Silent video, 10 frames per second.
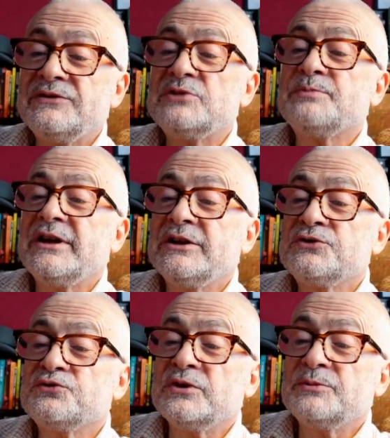his Baker
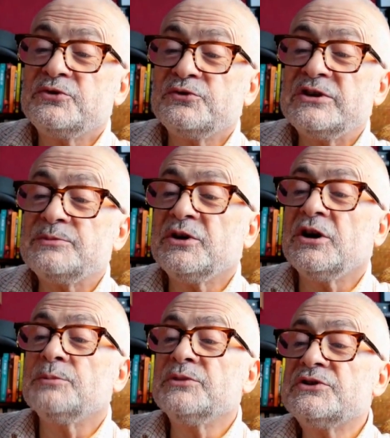Street
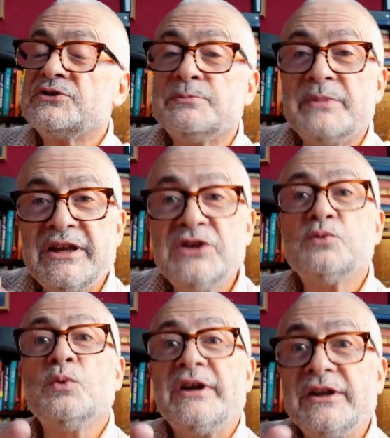apartments to meet
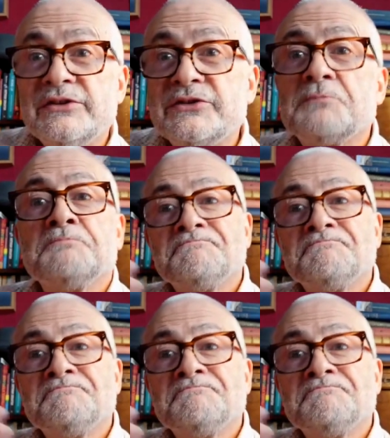with,